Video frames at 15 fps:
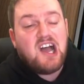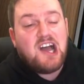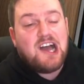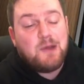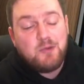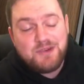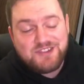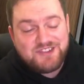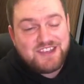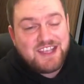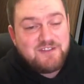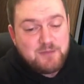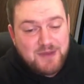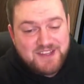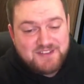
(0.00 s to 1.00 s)
I would have
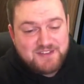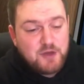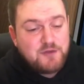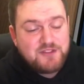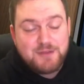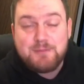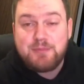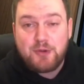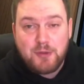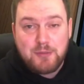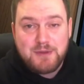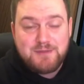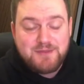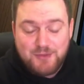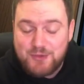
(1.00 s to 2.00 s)
saved myself some
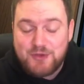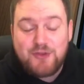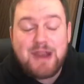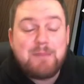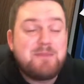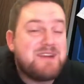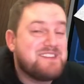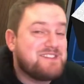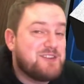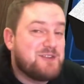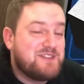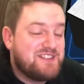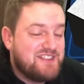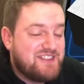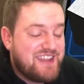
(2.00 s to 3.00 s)
problems. I would have grabbed
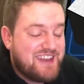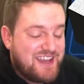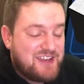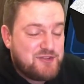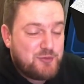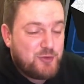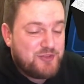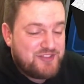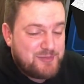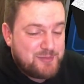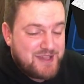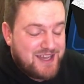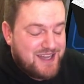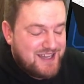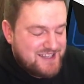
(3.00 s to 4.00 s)
myself at the Dedenne and drawn
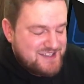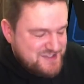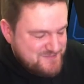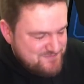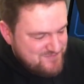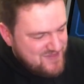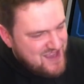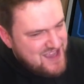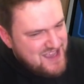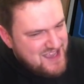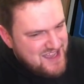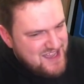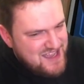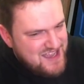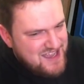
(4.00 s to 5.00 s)
some cards.
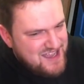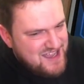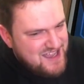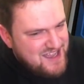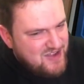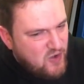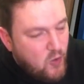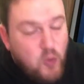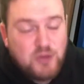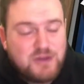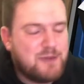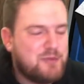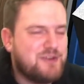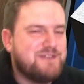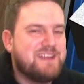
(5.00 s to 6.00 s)
All
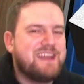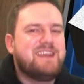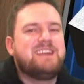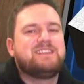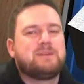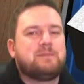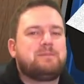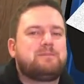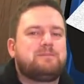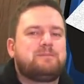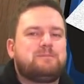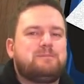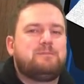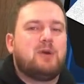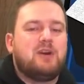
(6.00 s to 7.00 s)
I would have needed is a
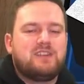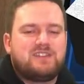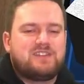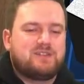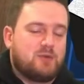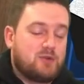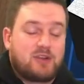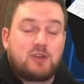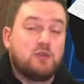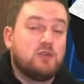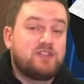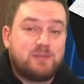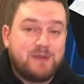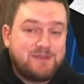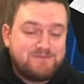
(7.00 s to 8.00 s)
boss or a
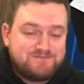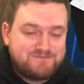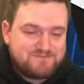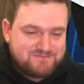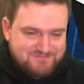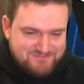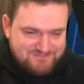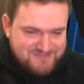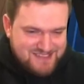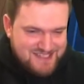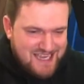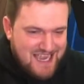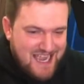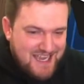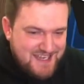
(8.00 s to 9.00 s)
Guzma
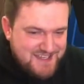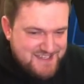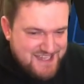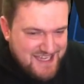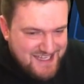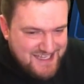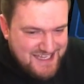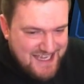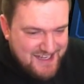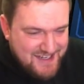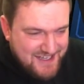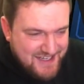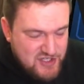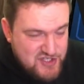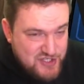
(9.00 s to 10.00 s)
and
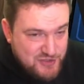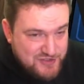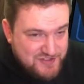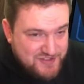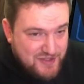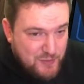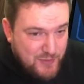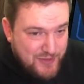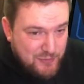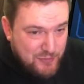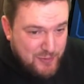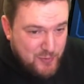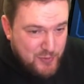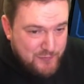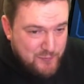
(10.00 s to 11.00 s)
an energy onto Tsareena.
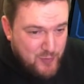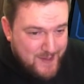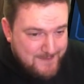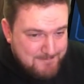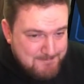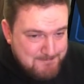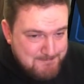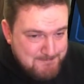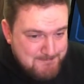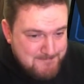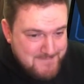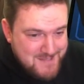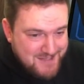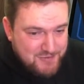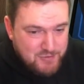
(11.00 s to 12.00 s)
I would have won.
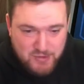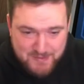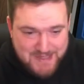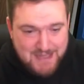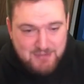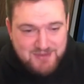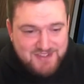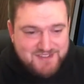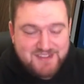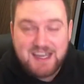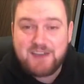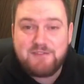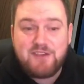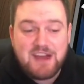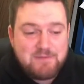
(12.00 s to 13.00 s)
Because I would have been able to
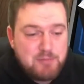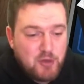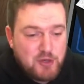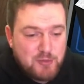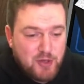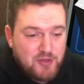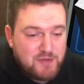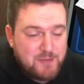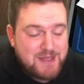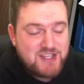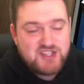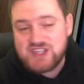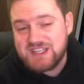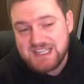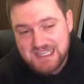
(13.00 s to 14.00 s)
discard 5 Pokemon on the
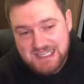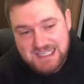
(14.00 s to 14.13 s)
bench and